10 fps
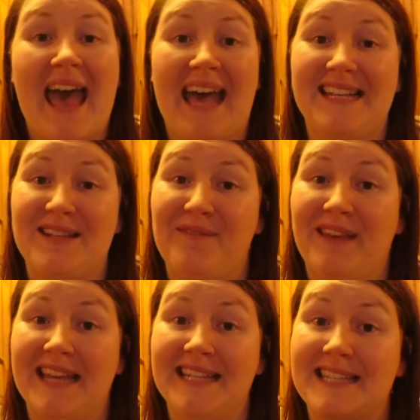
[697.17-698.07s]
And don't
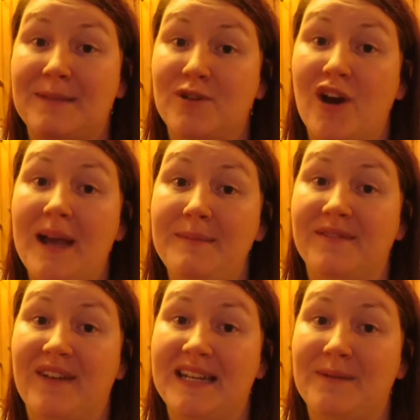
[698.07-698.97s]
forget to subscribe to
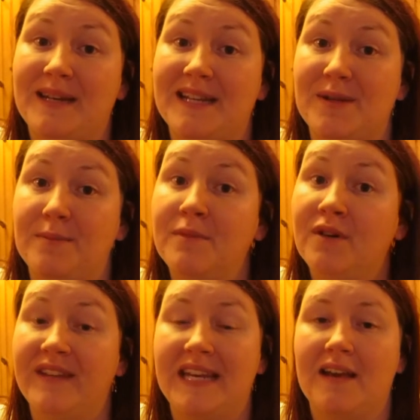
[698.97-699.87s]
find out when I do
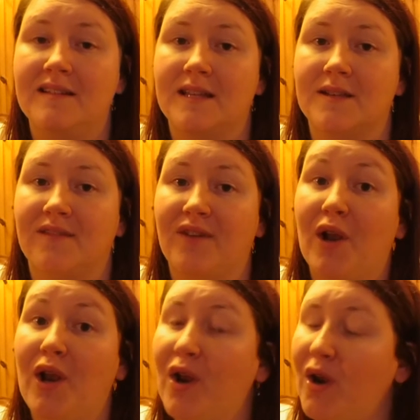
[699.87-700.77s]
more videos because I've
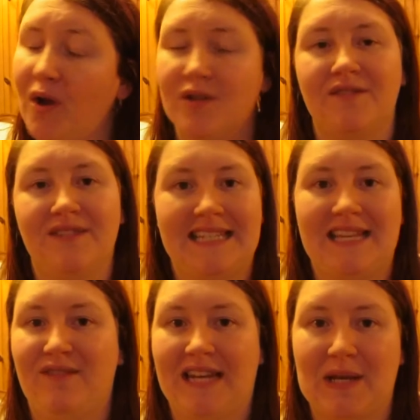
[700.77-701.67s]
got lots of
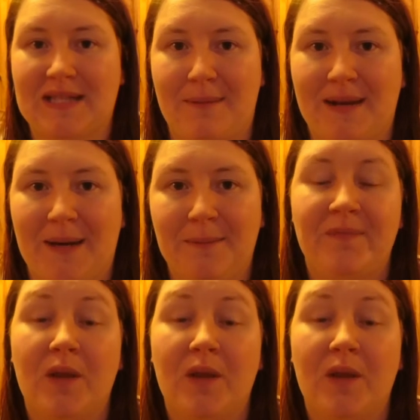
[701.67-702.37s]
Disney videos coming up.